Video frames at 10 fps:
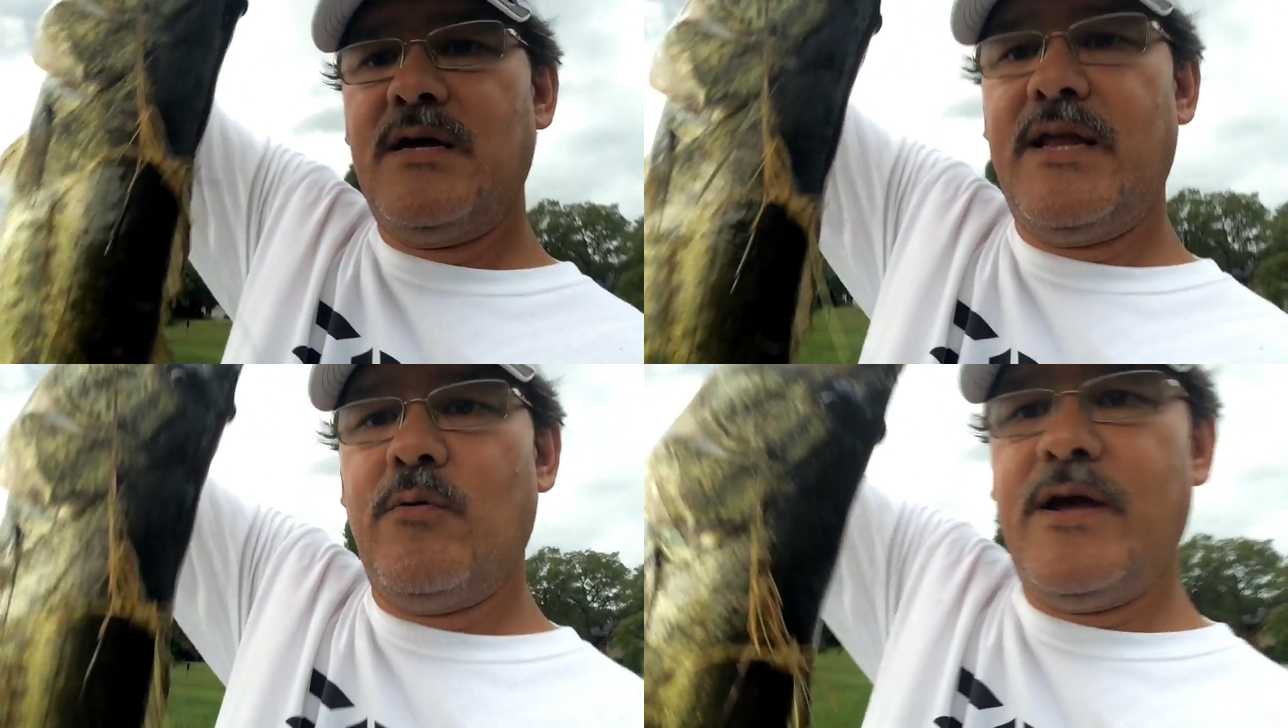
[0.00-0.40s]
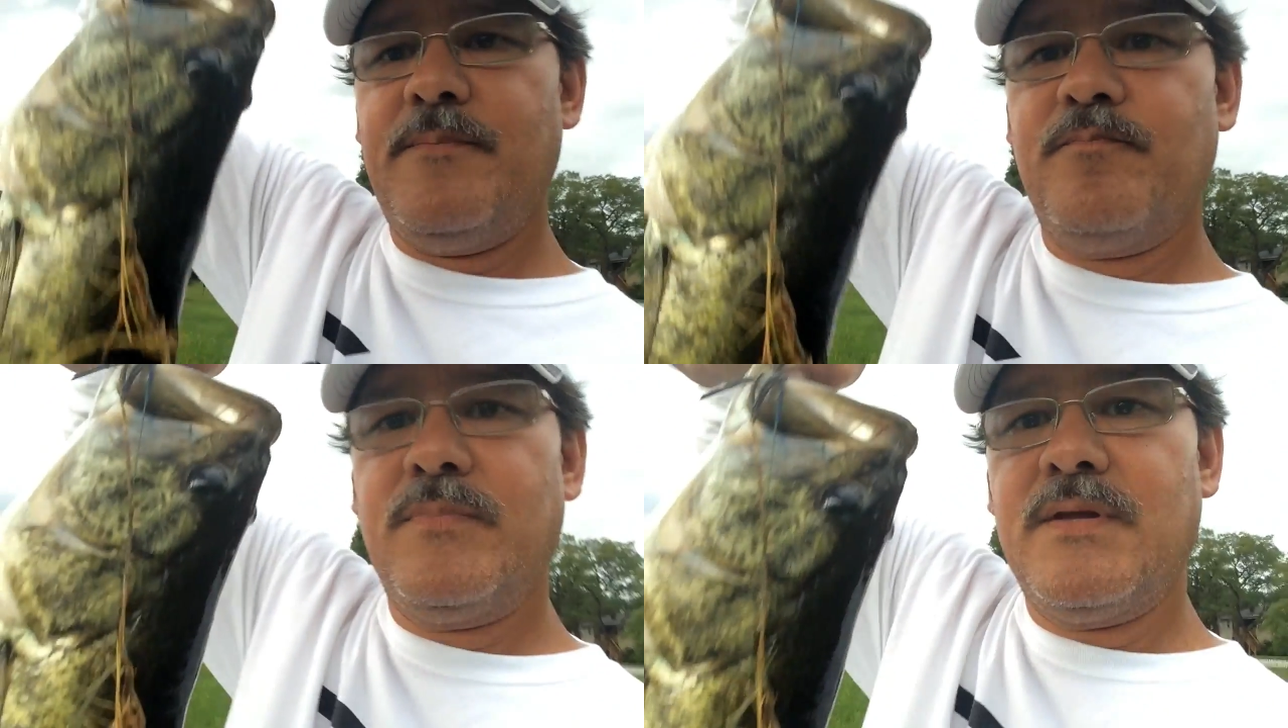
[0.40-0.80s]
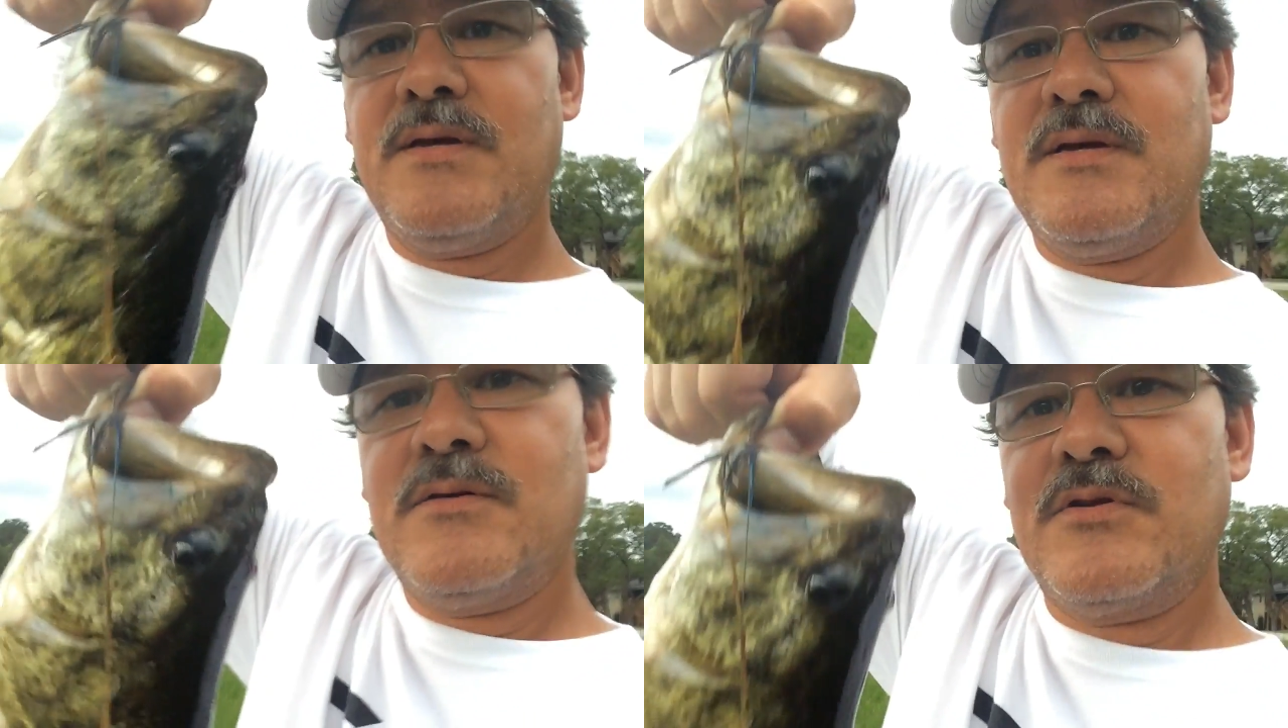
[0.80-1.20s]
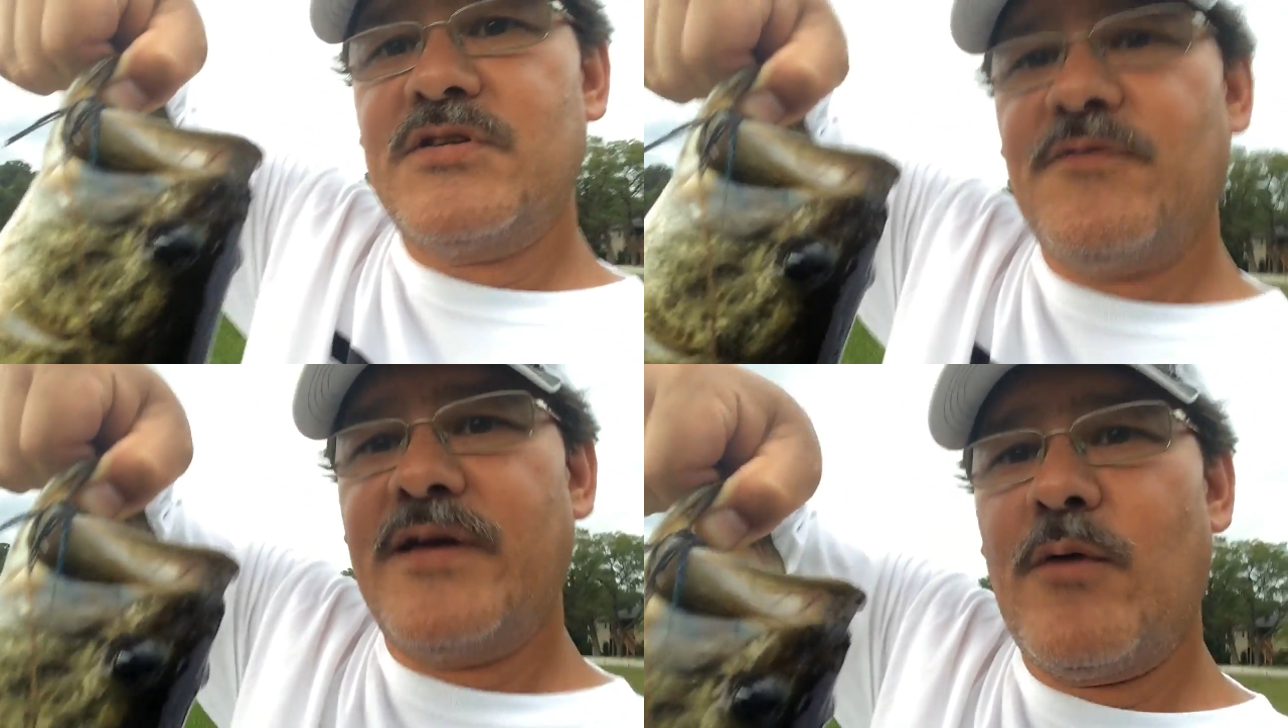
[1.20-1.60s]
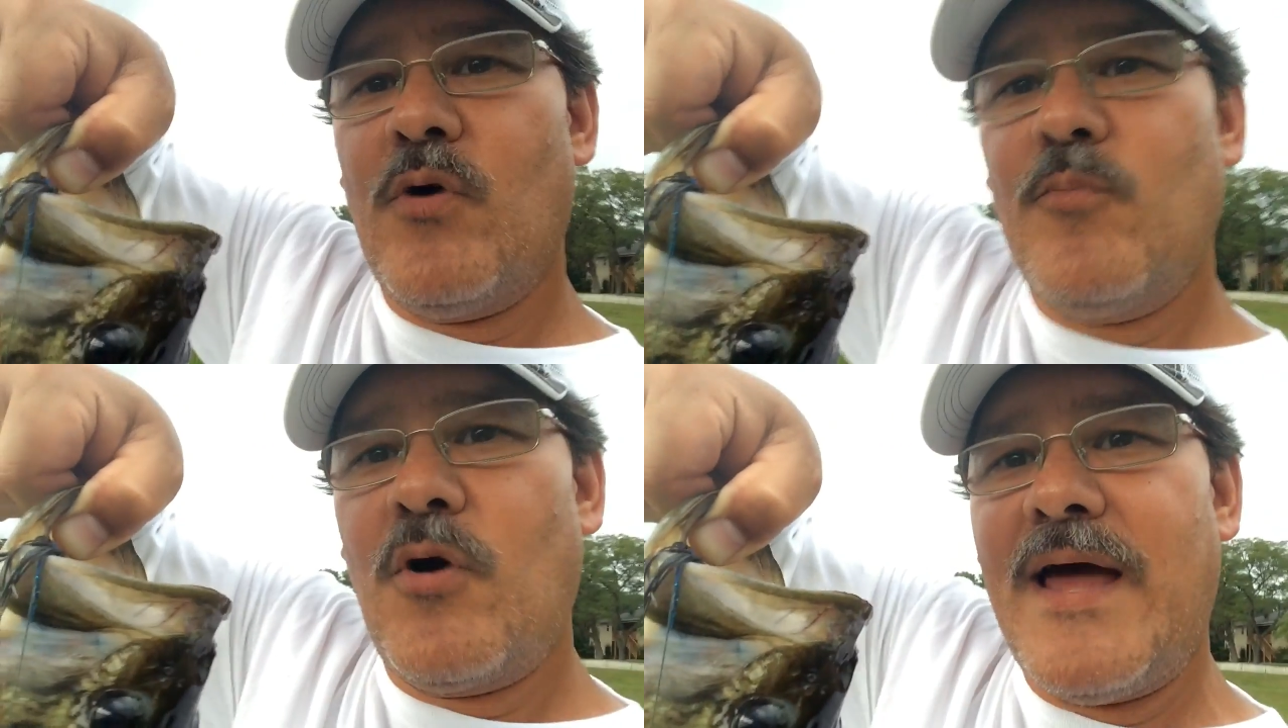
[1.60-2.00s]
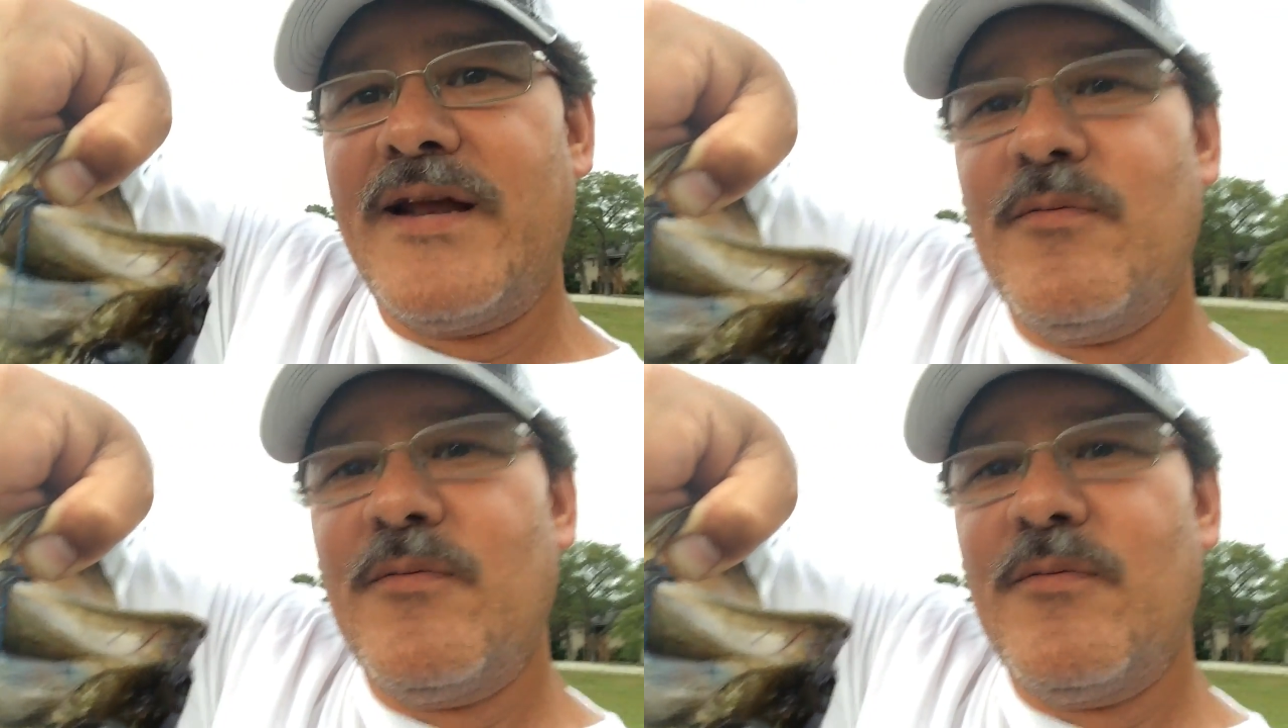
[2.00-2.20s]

Anyway, let's see if we can get one more out